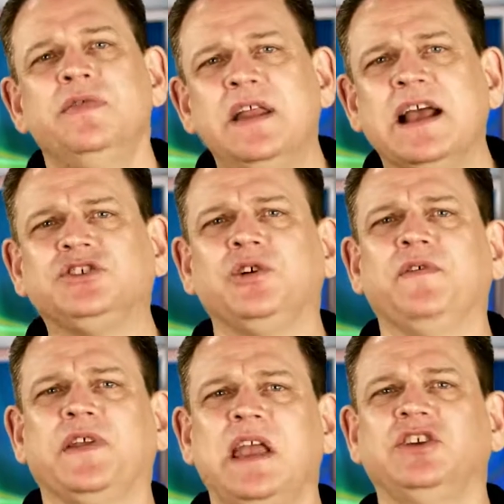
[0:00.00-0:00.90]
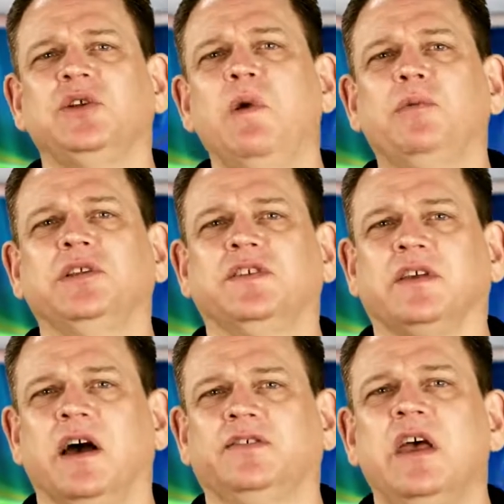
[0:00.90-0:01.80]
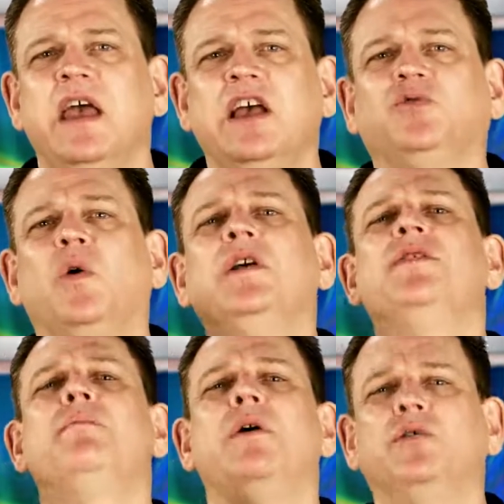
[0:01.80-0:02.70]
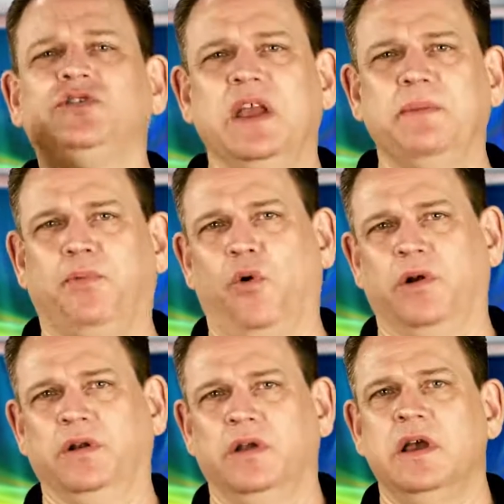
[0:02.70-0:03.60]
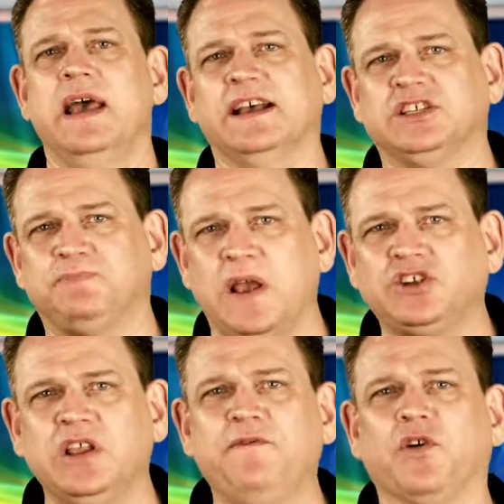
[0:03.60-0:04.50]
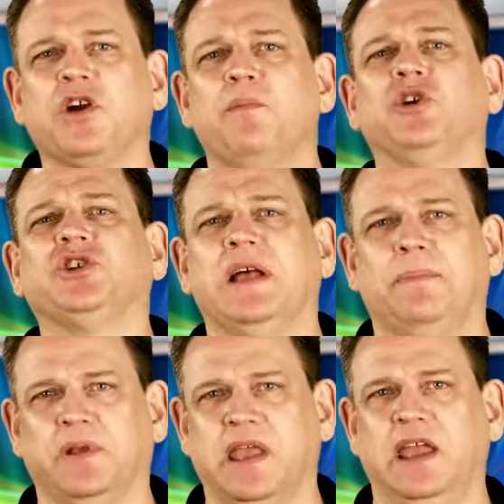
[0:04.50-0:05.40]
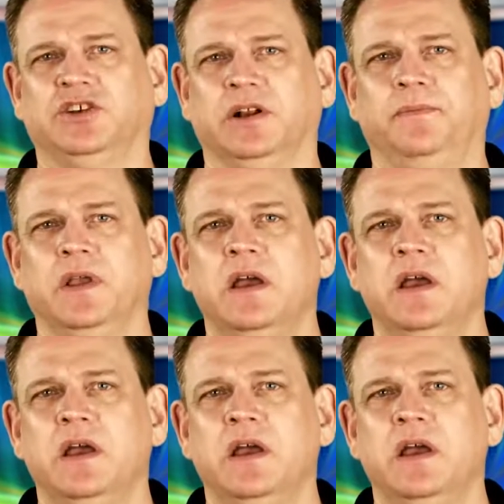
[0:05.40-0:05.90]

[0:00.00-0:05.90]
The next certification we will discuss is one of the most important, especially for commercial application.